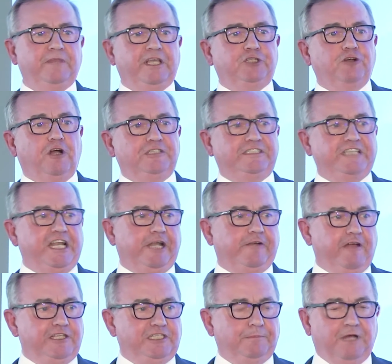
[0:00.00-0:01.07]
they try to
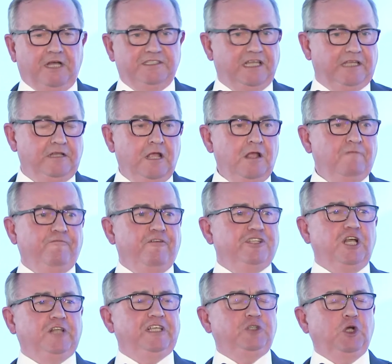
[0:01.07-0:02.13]
denigrate it by saying, for
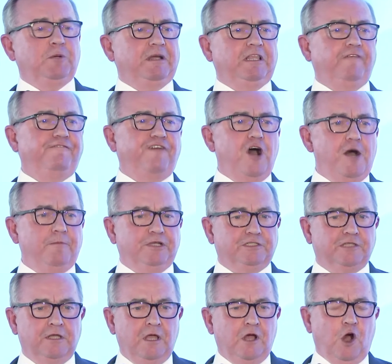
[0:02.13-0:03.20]
example, they talk about the farmers.